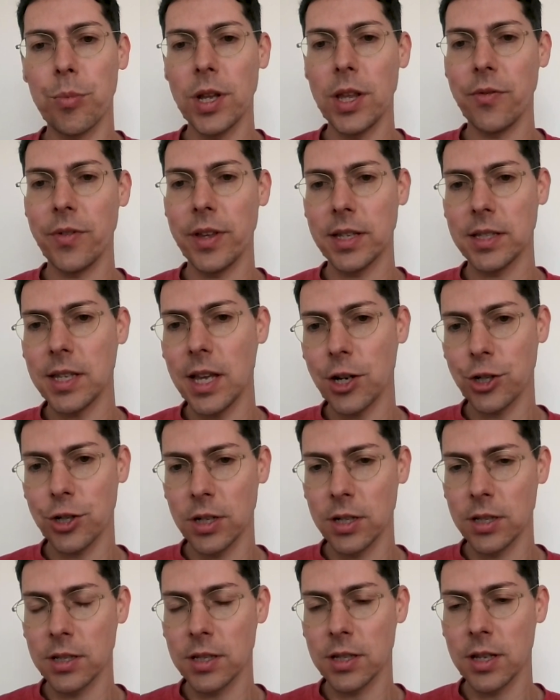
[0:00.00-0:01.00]
previous
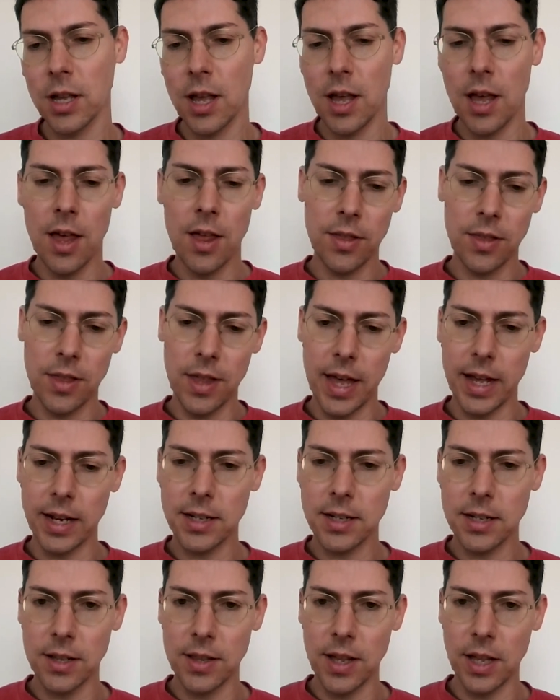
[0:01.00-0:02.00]
sessions
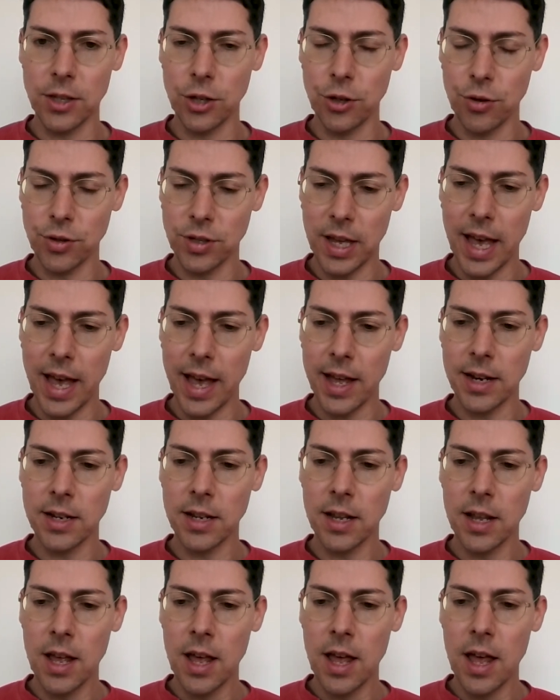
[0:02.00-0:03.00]
that the user
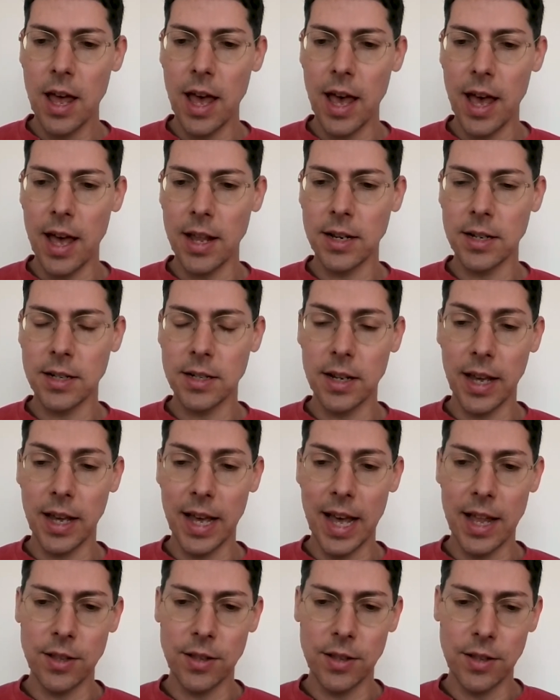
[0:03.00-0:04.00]
had, and then
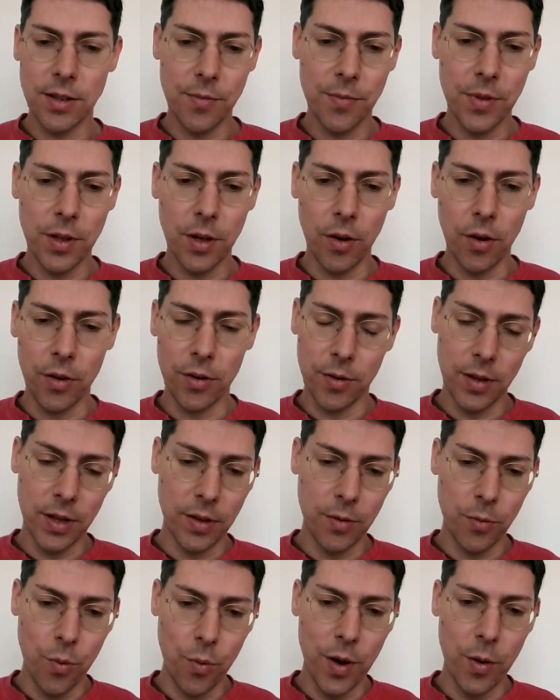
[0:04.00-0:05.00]
again,
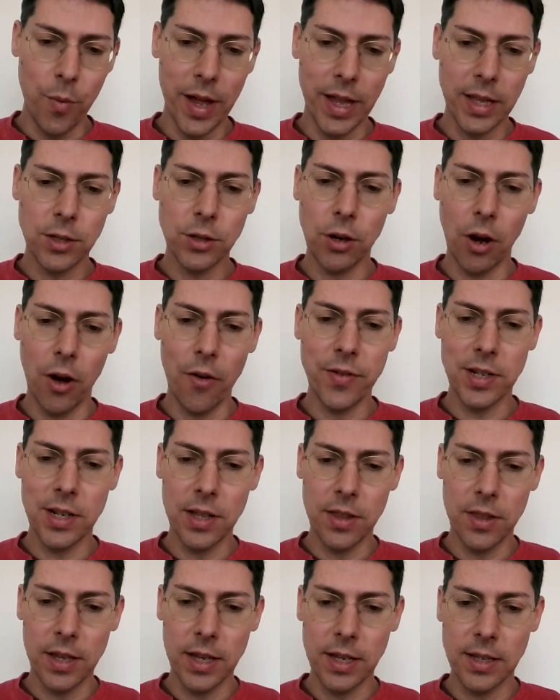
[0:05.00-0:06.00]
with
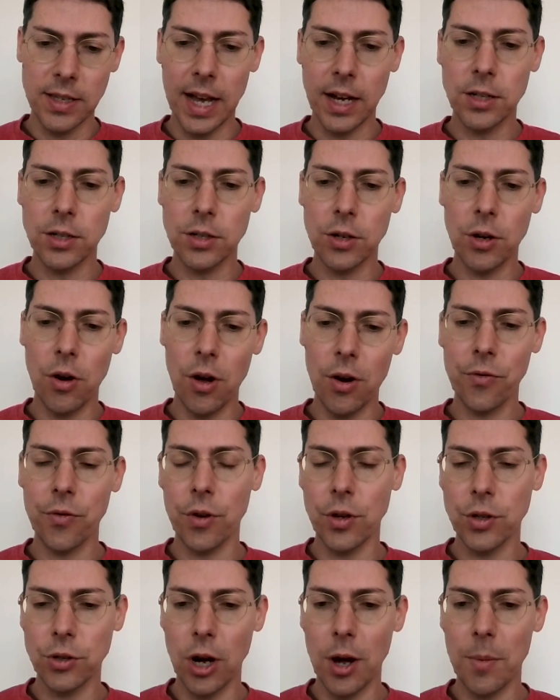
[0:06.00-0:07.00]
obviously the exact
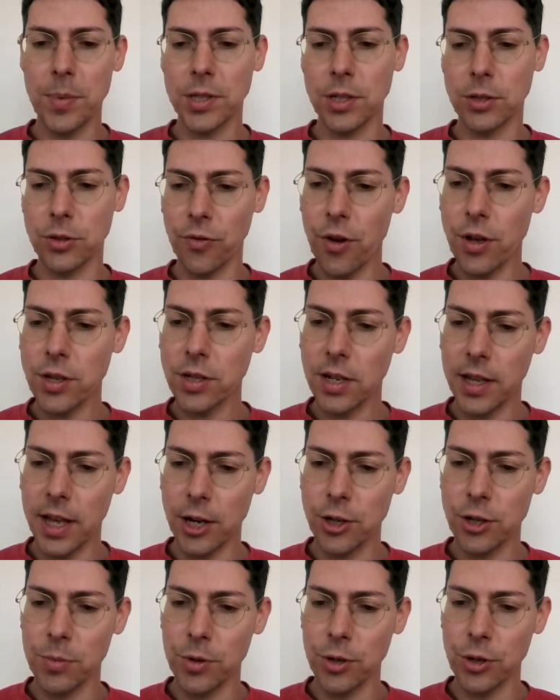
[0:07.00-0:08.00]
converse or opposite to first click
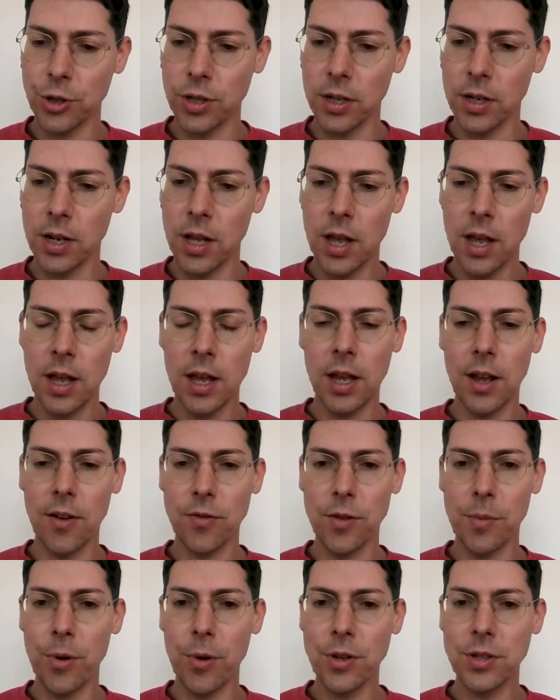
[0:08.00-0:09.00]
attribution,
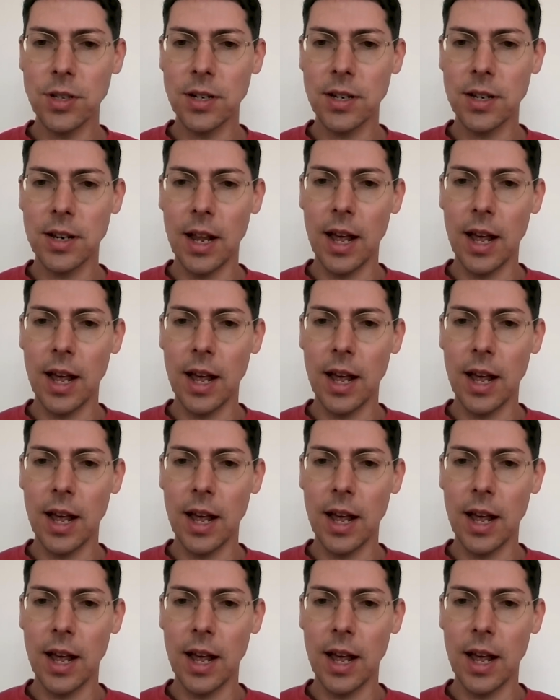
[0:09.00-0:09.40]
if the person